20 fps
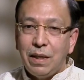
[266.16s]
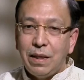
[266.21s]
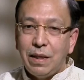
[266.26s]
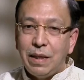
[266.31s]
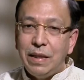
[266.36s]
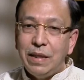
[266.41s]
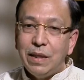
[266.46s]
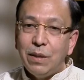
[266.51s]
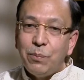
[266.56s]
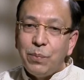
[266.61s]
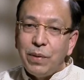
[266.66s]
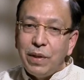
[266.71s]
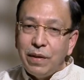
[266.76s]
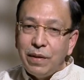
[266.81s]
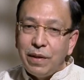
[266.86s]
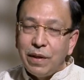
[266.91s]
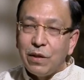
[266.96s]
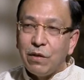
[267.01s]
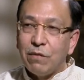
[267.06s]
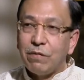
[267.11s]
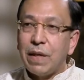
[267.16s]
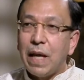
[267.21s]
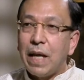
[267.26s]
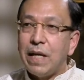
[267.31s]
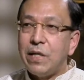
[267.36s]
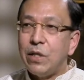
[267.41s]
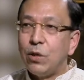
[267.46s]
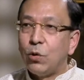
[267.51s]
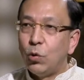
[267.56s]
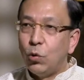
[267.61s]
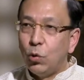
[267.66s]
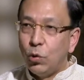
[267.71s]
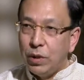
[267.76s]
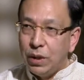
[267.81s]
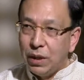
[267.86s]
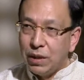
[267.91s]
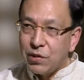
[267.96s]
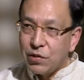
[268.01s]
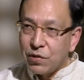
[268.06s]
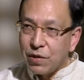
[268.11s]
in the period of the
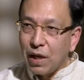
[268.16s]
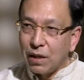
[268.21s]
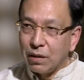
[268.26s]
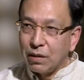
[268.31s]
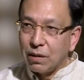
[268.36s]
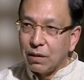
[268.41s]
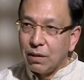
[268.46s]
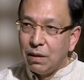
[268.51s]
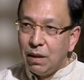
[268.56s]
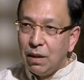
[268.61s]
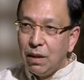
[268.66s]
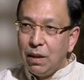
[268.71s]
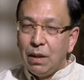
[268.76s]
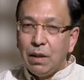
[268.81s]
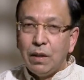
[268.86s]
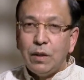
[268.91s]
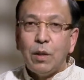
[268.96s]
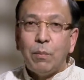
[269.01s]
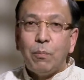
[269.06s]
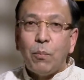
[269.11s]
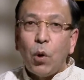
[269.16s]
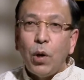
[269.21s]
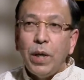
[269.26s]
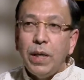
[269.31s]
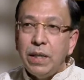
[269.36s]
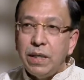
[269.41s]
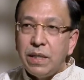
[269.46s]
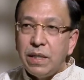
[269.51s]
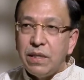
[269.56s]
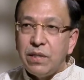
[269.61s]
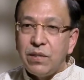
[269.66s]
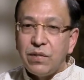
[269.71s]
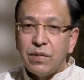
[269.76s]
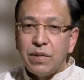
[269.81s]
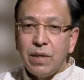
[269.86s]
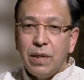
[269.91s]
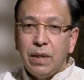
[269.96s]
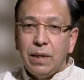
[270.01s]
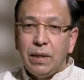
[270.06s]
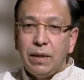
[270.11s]
anti-colonial struggle. Mm-hmm. The point
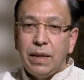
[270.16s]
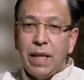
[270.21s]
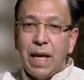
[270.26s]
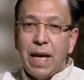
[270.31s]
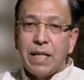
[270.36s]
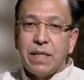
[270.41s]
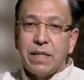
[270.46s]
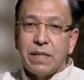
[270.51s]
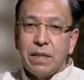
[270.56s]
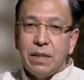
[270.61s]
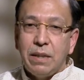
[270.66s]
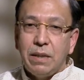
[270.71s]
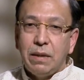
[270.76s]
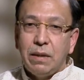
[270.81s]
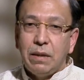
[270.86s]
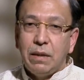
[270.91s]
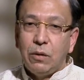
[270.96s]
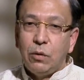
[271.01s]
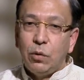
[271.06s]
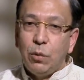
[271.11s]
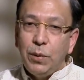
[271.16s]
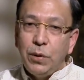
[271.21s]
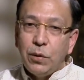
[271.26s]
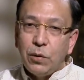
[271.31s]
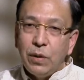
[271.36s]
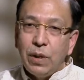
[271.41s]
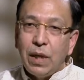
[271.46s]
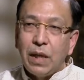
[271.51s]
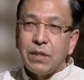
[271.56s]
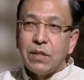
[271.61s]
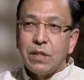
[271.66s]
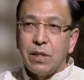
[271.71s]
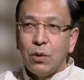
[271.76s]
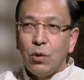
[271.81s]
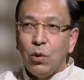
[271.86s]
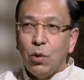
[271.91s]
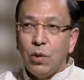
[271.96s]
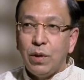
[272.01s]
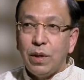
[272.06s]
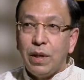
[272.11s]
is that Rabindranath
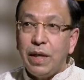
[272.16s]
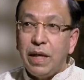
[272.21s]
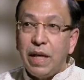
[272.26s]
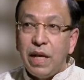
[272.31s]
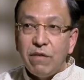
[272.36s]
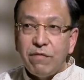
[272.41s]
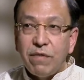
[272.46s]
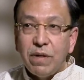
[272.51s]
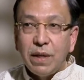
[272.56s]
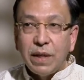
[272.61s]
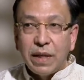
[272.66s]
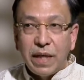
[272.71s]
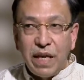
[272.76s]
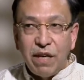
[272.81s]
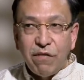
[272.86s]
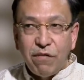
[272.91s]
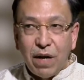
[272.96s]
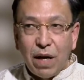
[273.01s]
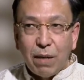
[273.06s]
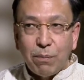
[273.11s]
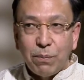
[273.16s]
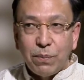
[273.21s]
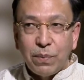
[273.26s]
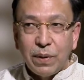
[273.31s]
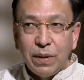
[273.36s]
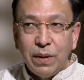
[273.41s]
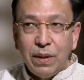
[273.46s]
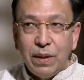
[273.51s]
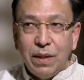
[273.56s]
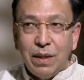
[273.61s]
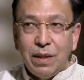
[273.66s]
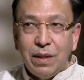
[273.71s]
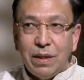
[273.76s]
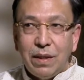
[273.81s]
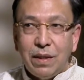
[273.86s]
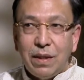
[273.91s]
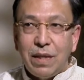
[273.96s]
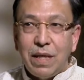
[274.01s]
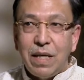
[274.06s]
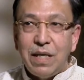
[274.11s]
Tagore never gave up
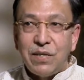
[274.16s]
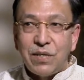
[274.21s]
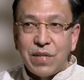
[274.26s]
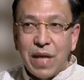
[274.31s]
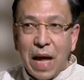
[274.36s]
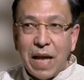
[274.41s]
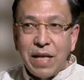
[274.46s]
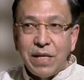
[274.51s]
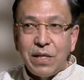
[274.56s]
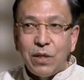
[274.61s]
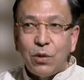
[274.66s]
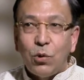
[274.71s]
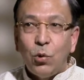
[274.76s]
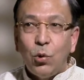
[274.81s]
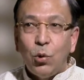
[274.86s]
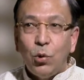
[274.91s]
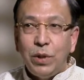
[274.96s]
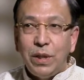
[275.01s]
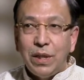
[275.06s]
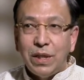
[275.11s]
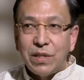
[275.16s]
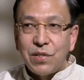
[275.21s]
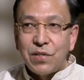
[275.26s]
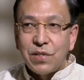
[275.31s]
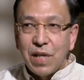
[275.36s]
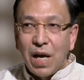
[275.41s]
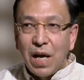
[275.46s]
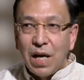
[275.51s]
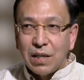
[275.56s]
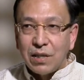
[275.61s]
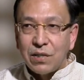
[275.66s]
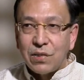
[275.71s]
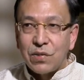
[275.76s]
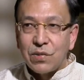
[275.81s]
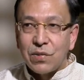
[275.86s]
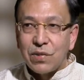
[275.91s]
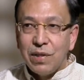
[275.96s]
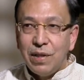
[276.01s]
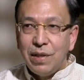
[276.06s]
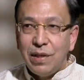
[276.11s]
his anti-colonial
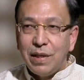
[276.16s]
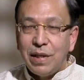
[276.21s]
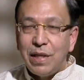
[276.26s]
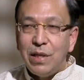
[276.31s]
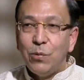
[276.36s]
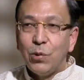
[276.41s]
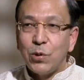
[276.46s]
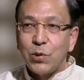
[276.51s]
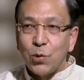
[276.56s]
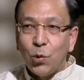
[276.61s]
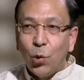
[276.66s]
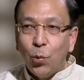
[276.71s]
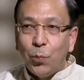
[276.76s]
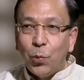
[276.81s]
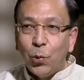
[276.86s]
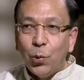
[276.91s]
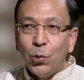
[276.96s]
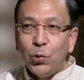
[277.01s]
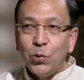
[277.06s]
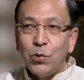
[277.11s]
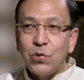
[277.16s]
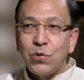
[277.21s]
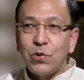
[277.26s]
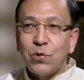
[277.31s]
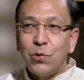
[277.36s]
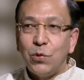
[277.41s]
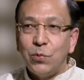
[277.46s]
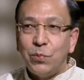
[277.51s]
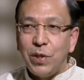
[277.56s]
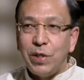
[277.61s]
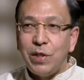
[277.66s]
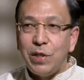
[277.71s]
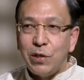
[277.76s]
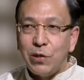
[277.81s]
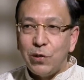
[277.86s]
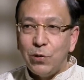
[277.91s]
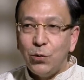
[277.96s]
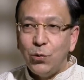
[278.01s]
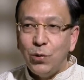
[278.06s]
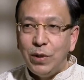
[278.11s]
stance. Mm-hmm. He was opposed to
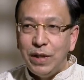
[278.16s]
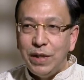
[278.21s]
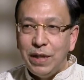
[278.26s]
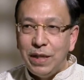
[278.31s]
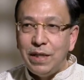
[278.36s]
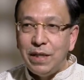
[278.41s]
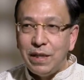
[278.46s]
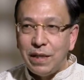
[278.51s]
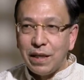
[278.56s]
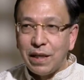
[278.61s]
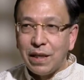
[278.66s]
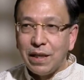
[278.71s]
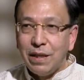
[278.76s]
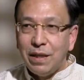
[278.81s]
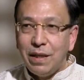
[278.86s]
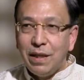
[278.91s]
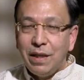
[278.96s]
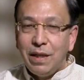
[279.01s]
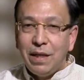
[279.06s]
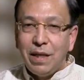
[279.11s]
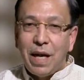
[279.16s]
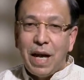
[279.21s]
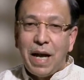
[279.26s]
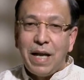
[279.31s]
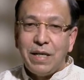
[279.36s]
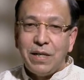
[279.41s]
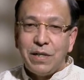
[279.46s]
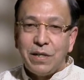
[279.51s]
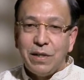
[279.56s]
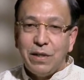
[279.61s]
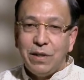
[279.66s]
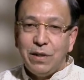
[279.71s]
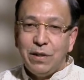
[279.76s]
British rule in India, mm-hmm. and